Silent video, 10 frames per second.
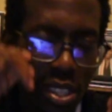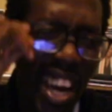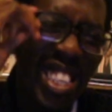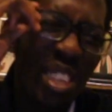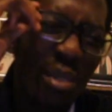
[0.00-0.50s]

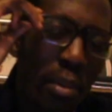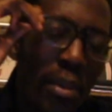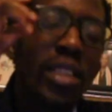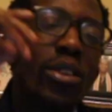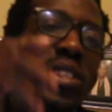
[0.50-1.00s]
Actually, maybe
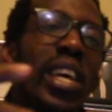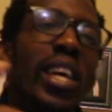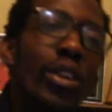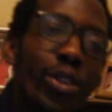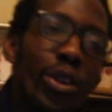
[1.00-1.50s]
let's not say
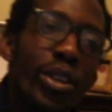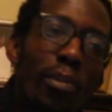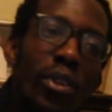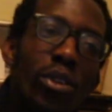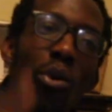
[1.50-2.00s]
eternity,
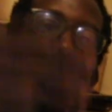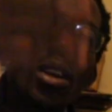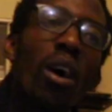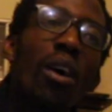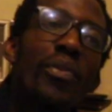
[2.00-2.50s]
but
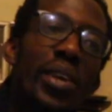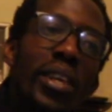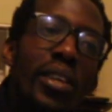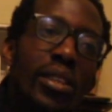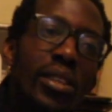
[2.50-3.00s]
3.5
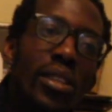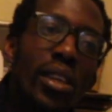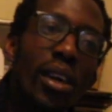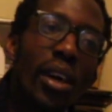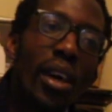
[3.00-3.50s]
years
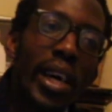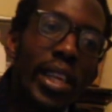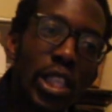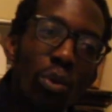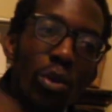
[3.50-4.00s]

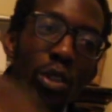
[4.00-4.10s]
until